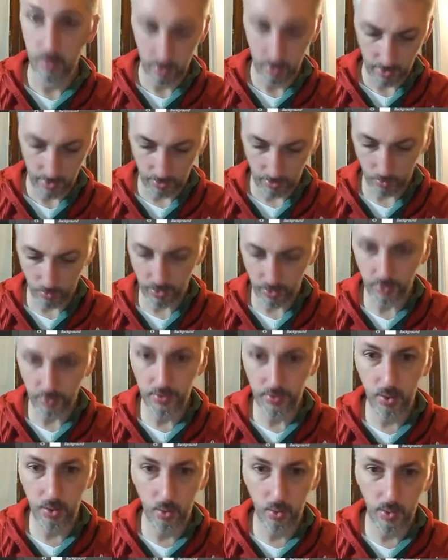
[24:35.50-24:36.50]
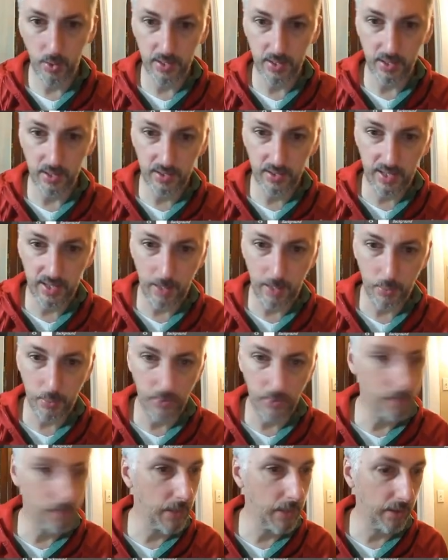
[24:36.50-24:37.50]
And what I'll do is I'll sample
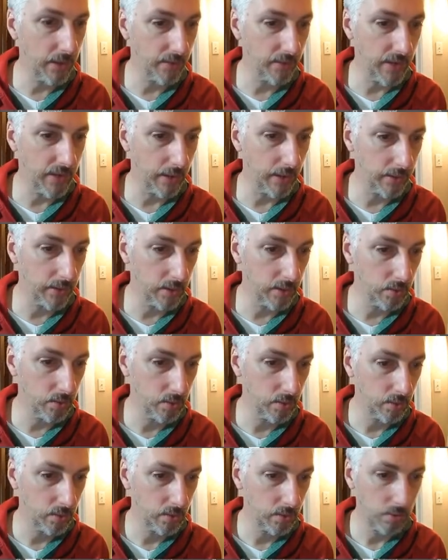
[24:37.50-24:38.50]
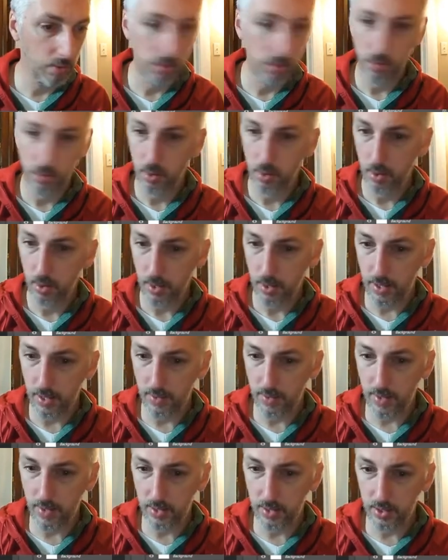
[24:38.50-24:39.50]
the middle value and
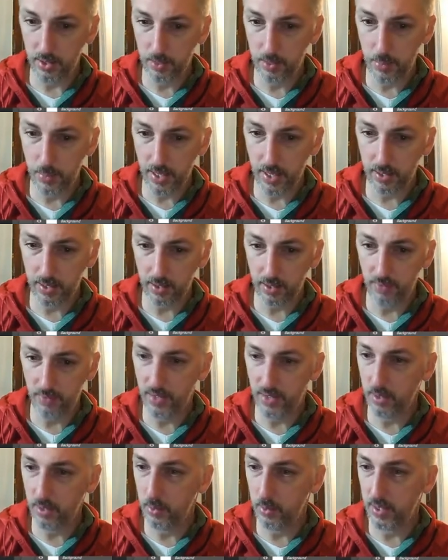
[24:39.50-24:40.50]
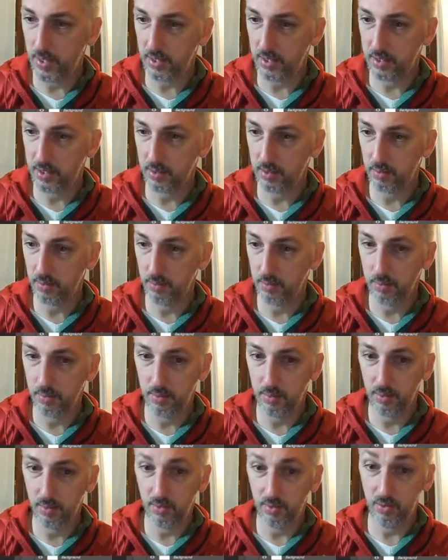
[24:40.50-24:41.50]
then just pick a value that's
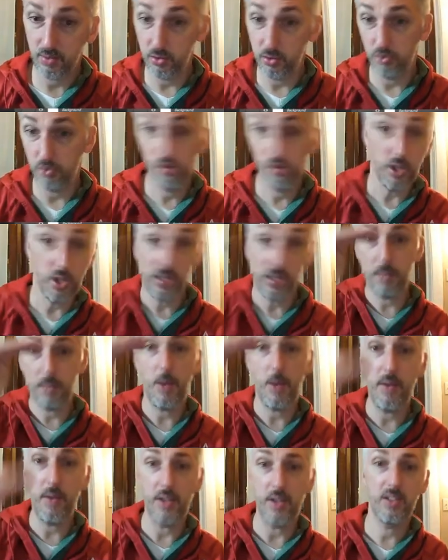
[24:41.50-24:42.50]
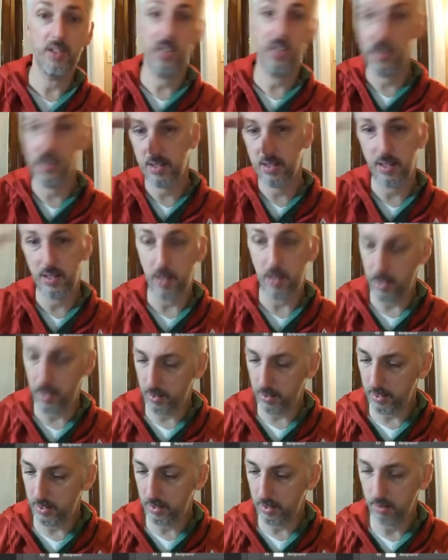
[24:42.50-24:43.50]
just above it, just
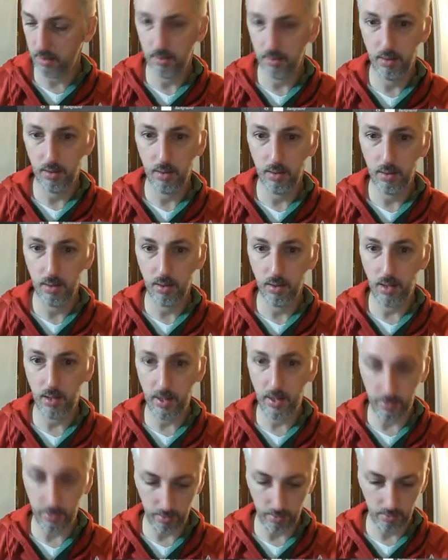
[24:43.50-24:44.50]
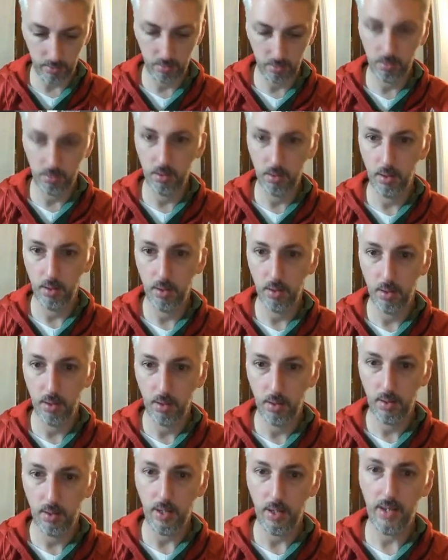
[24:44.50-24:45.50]
slightly lighter.
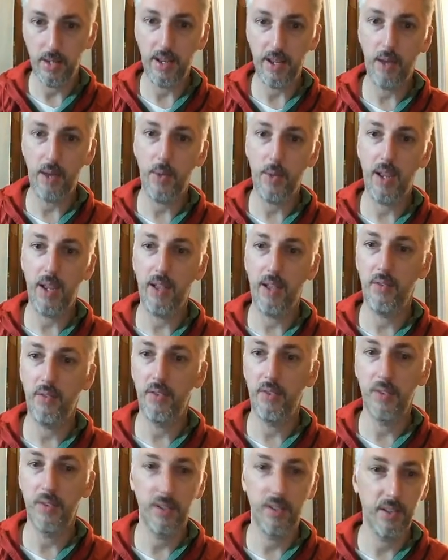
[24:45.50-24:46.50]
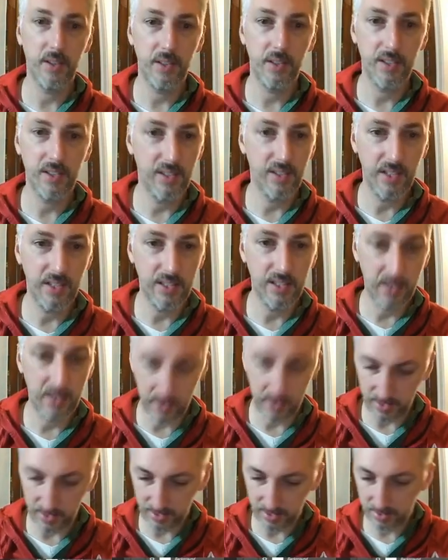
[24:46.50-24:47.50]
And now we have these
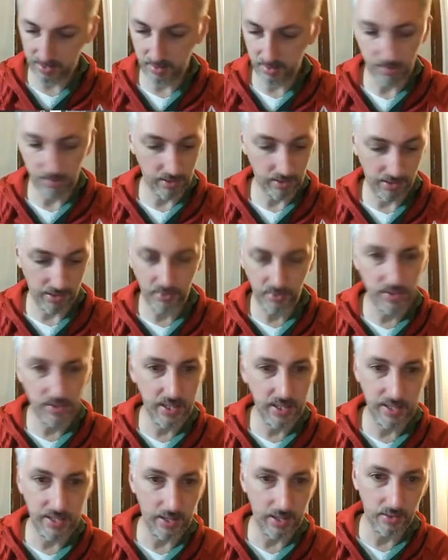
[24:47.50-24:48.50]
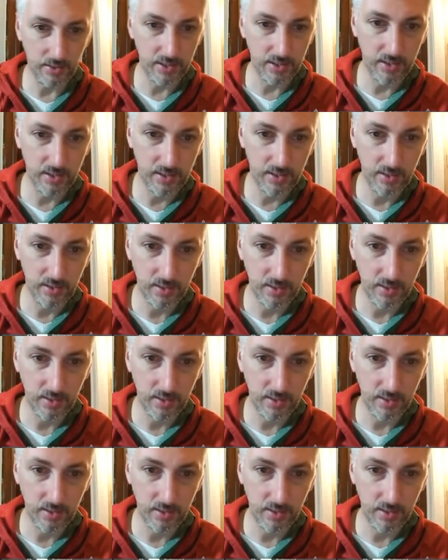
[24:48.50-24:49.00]
just little details. It's